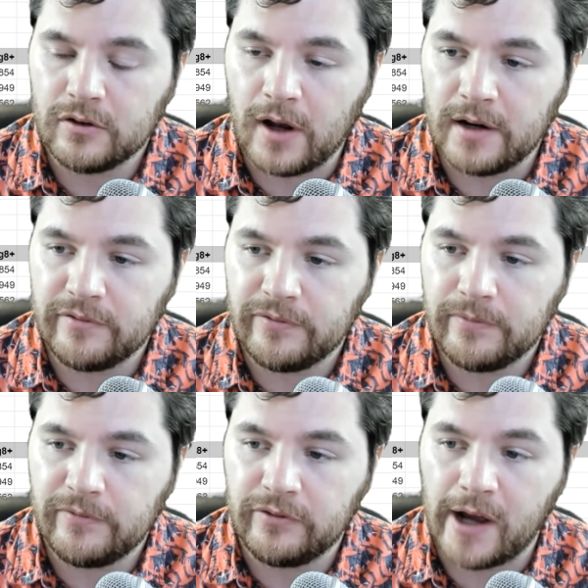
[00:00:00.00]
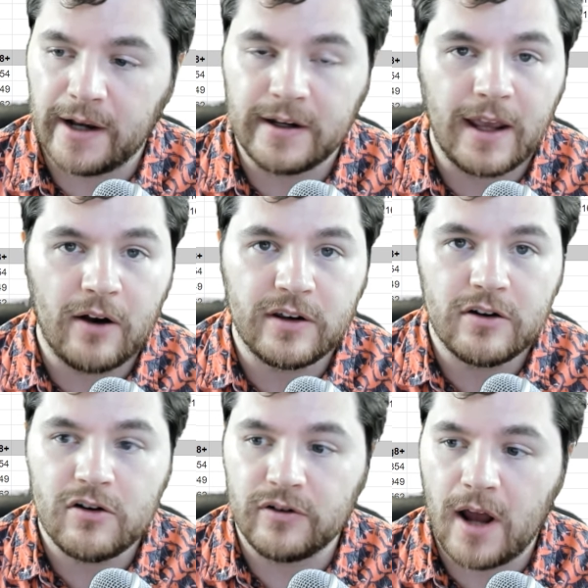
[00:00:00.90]
kind of flattening out
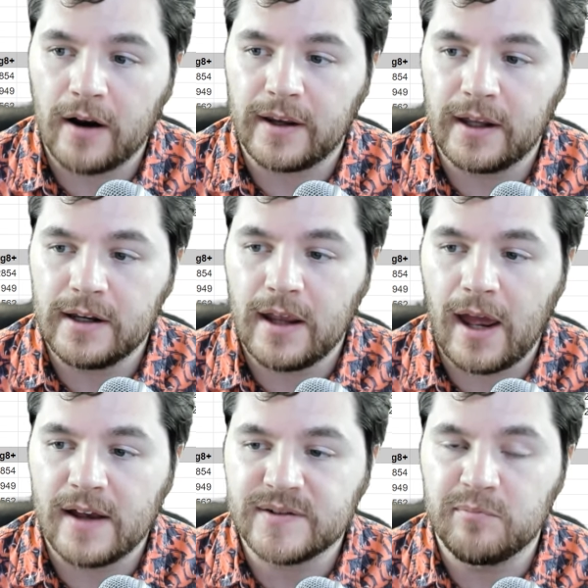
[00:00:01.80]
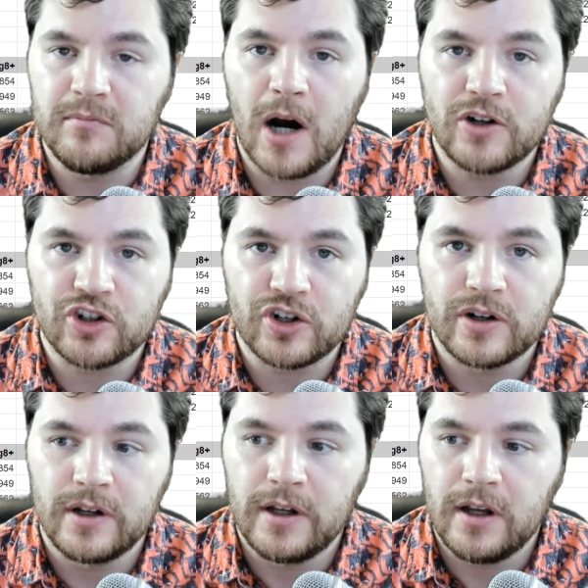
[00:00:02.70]
here. You're not getting as
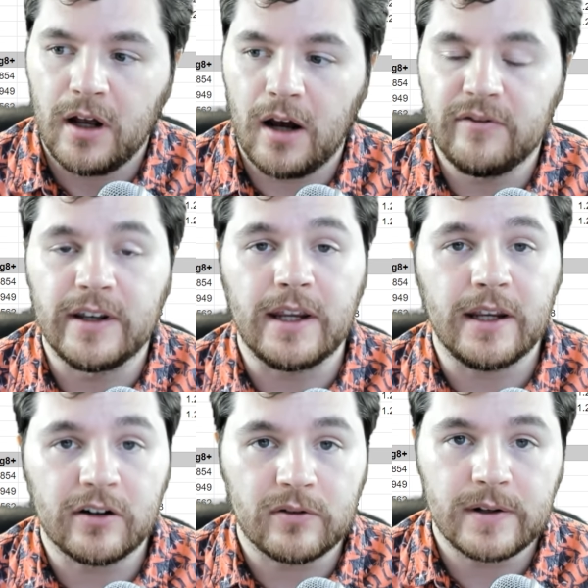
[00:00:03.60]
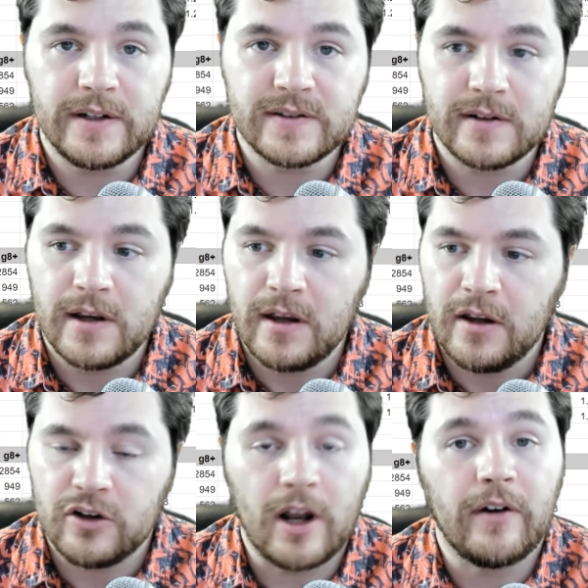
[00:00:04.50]
much of an increase.
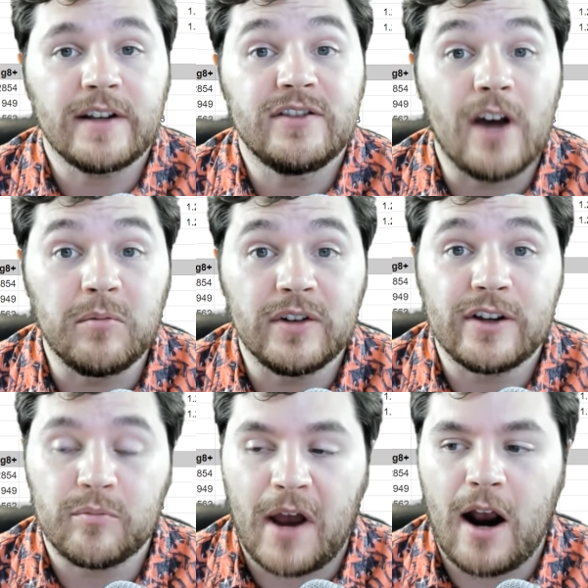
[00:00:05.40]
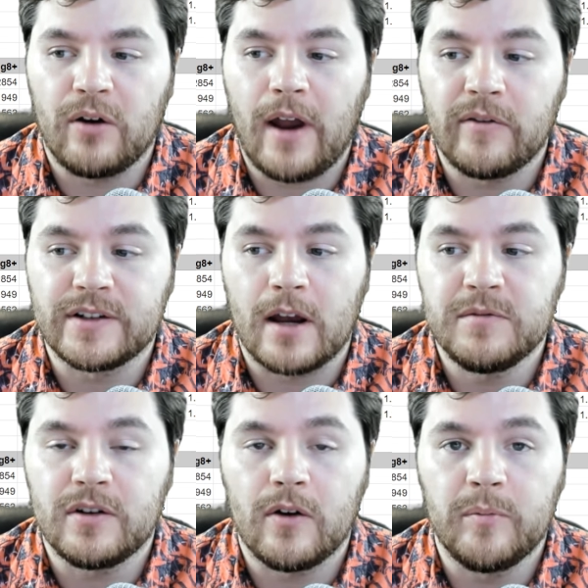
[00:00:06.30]
You're not like doubling your power every
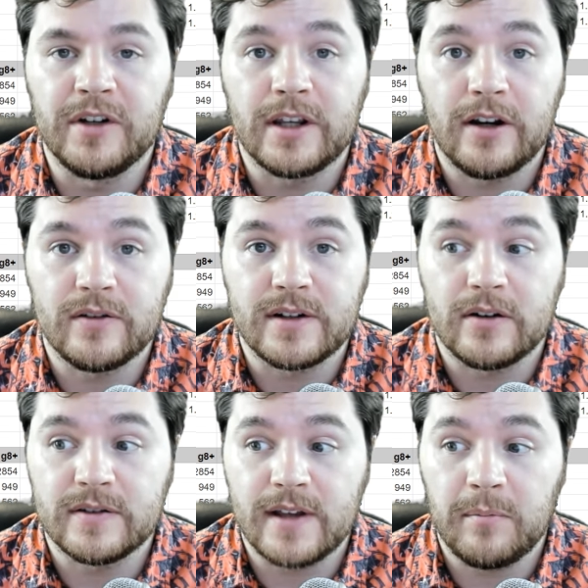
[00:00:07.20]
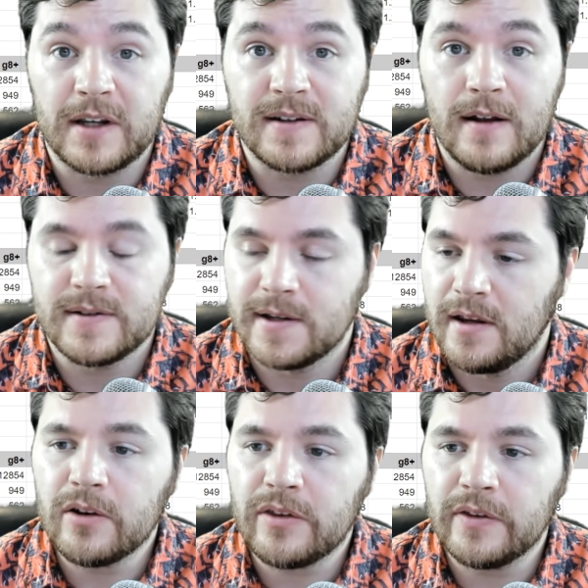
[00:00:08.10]
time you go up in a gear tier. Does that make sense?
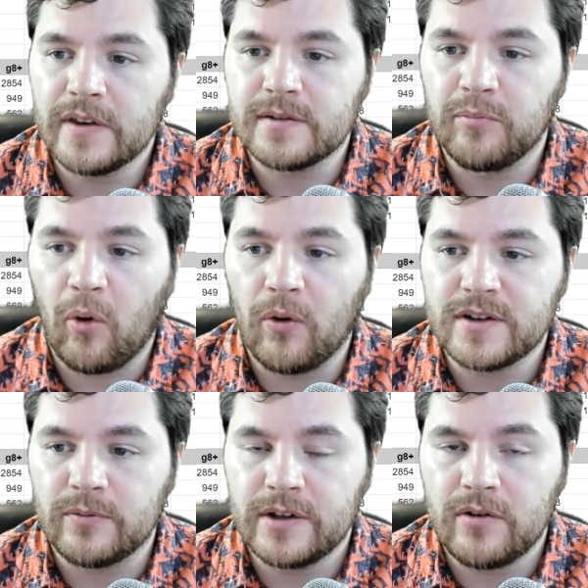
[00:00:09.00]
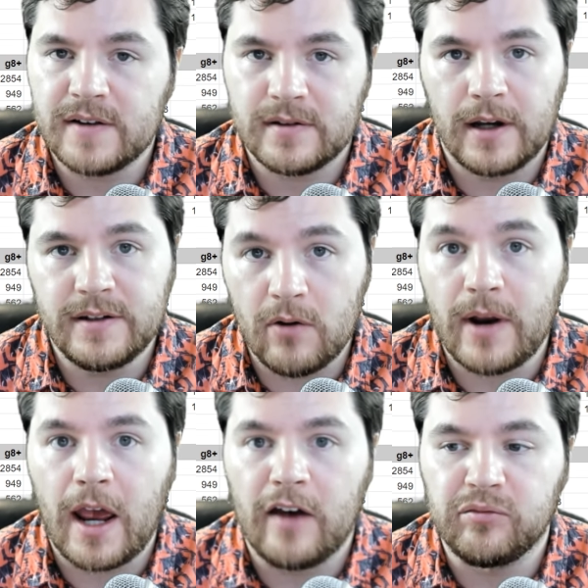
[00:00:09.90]
The other thing that's important to realize that I
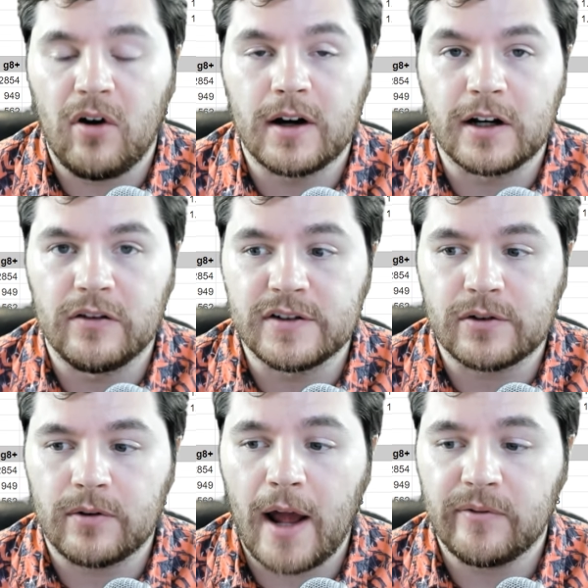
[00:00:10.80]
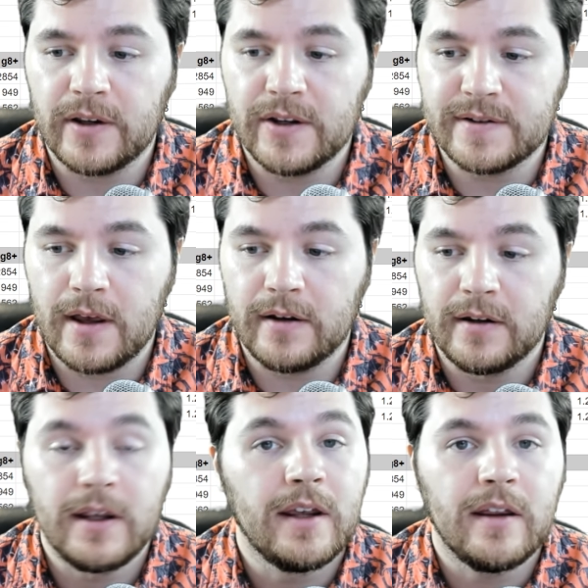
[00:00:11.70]
don't have plotted on this graph is that
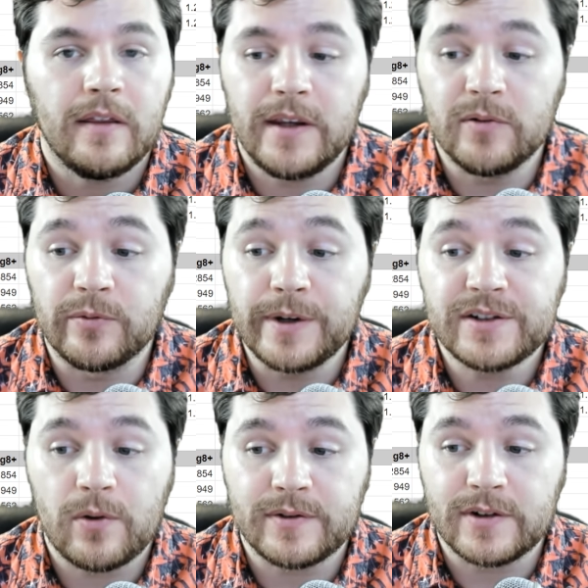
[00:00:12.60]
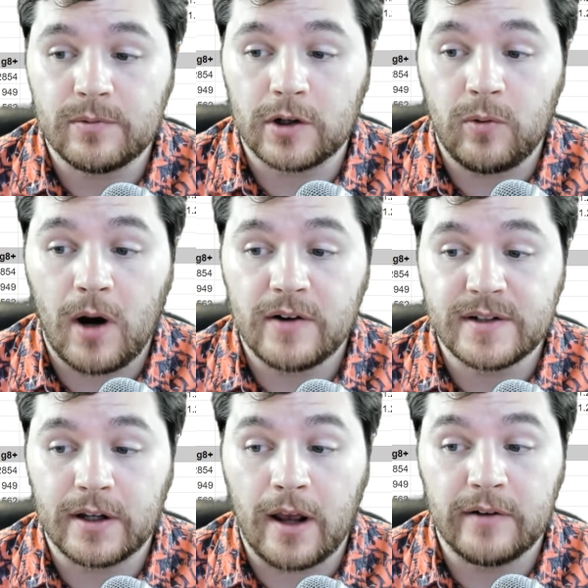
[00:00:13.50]
the resources
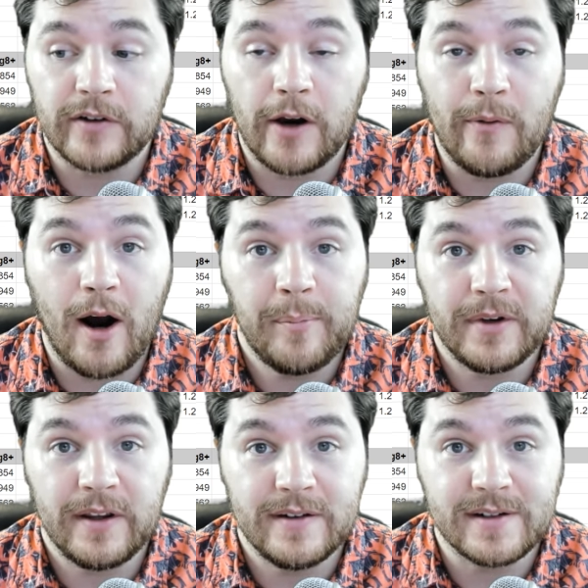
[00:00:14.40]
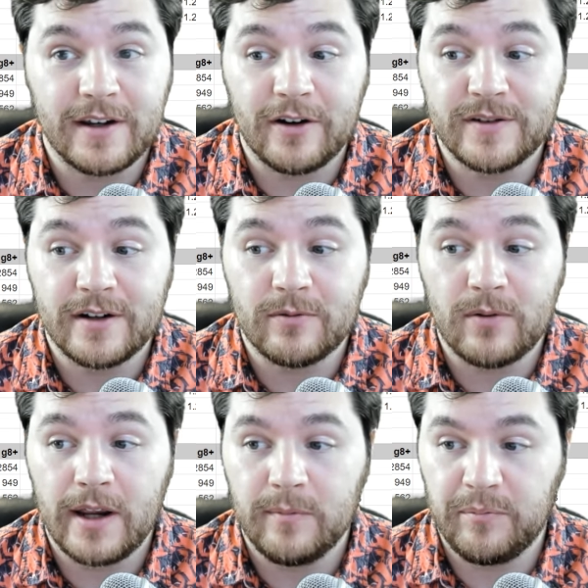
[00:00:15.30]
required to kind of go up in this gear tier,
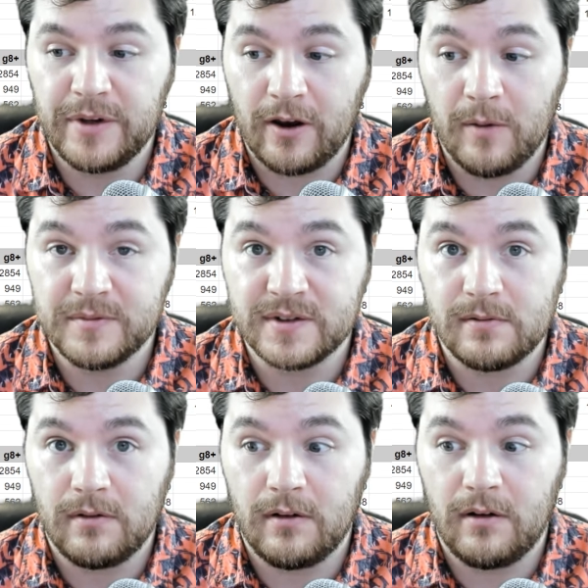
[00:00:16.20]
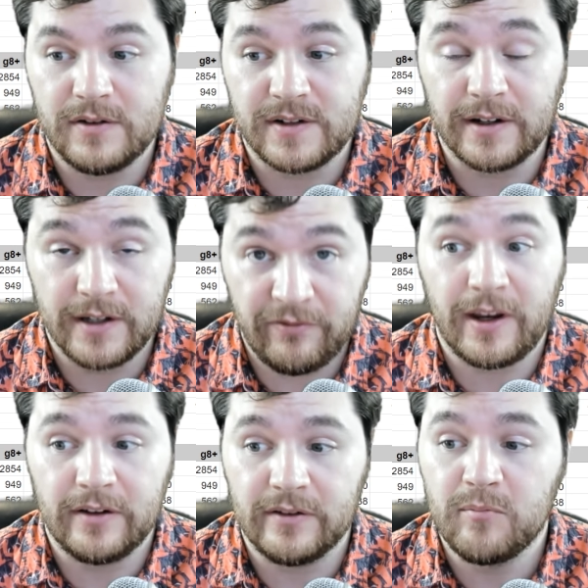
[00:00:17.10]
right, becomes
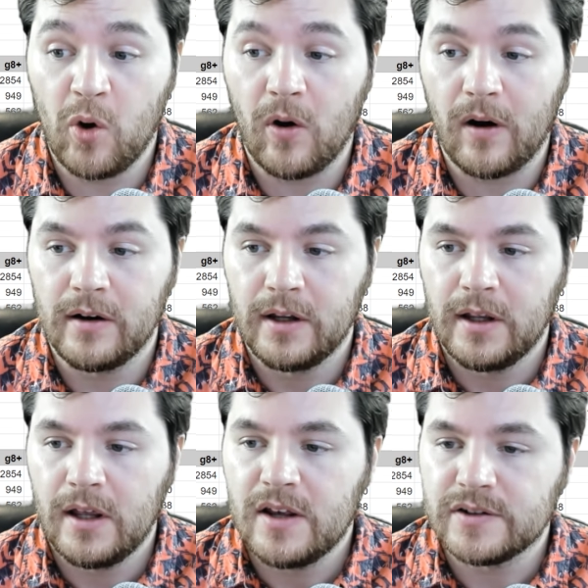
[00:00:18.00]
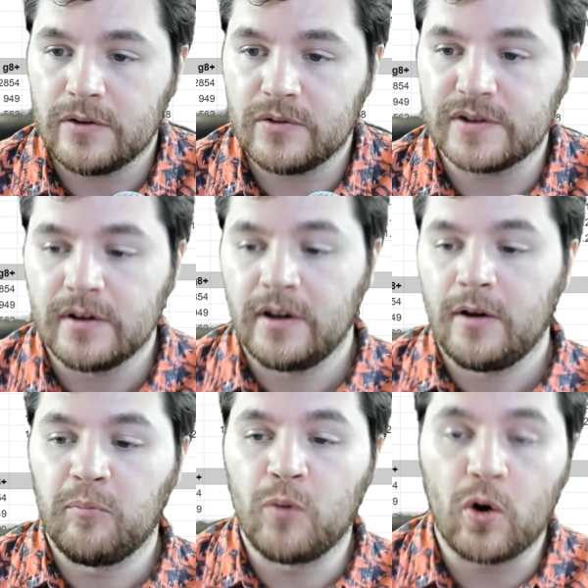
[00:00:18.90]
significantly more. So there's
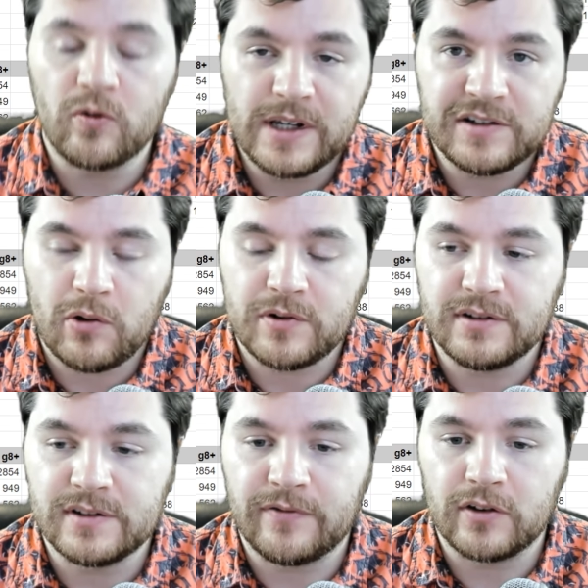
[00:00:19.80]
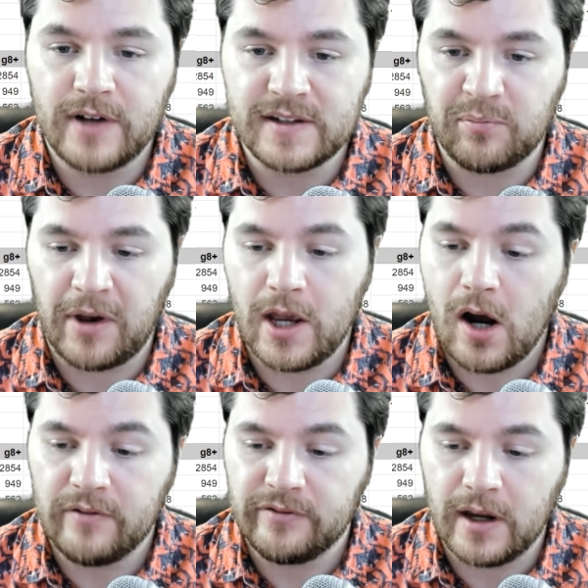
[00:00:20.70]
more resources for less
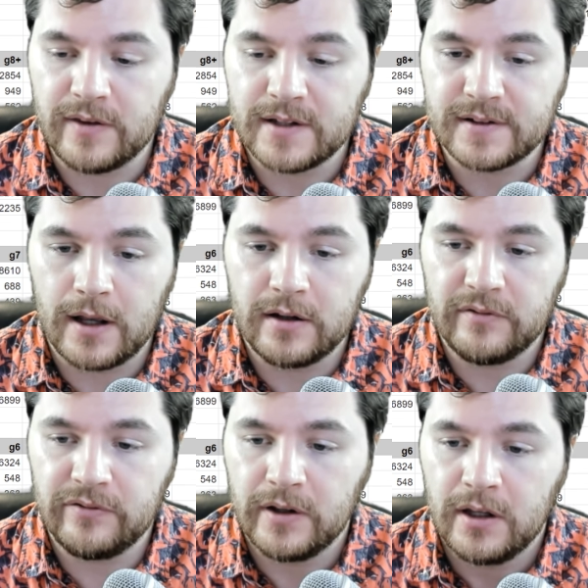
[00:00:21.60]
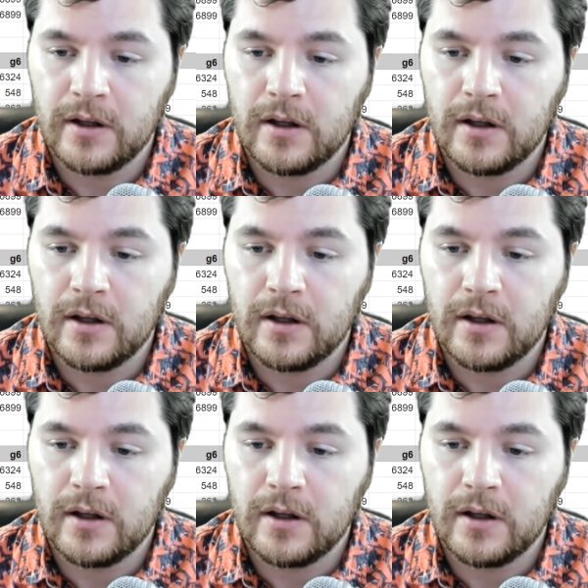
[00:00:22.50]
payoff. And that's kind of